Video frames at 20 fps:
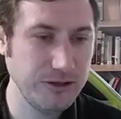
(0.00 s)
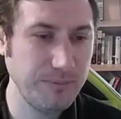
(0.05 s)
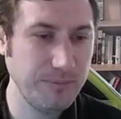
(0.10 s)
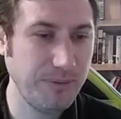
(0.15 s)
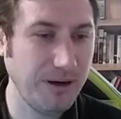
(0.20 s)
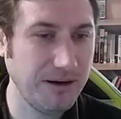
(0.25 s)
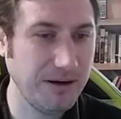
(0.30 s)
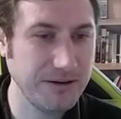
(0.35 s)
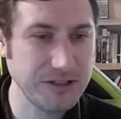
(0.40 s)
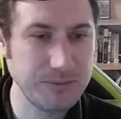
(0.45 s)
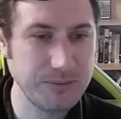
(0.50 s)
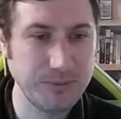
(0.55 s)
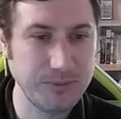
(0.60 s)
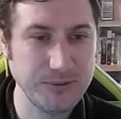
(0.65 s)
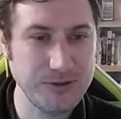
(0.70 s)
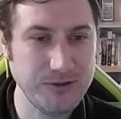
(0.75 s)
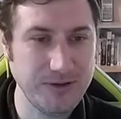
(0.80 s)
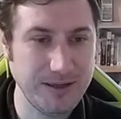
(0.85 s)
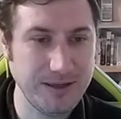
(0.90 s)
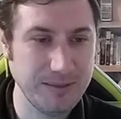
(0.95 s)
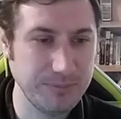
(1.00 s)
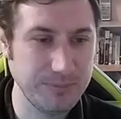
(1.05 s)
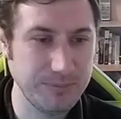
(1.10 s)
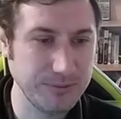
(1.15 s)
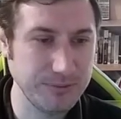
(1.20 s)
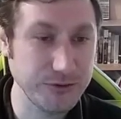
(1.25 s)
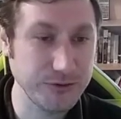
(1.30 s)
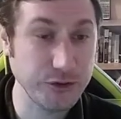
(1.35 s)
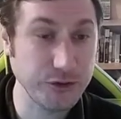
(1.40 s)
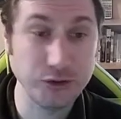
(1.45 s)
possible
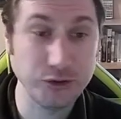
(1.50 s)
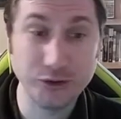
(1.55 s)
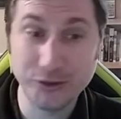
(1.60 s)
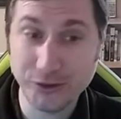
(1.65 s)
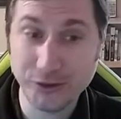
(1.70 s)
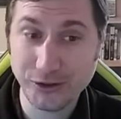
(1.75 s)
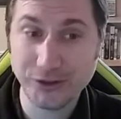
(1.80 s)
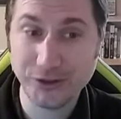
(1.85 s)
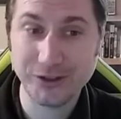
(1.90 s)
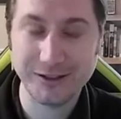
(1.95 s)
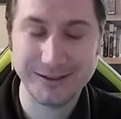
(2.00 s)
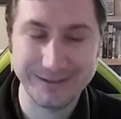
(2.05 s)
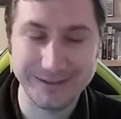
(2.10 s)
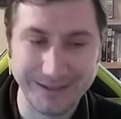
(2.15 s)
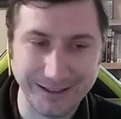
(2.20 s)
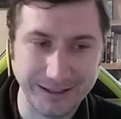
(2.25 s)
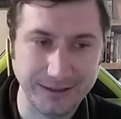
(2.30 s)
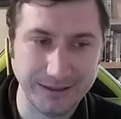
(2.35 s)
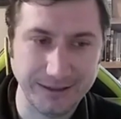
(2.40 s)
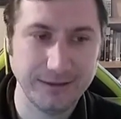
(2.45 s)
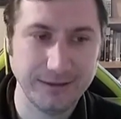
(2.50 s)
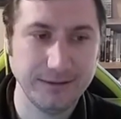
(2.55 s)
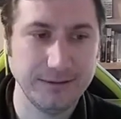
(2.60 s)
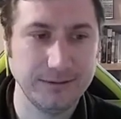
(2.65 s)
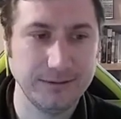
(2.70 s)
samples look like?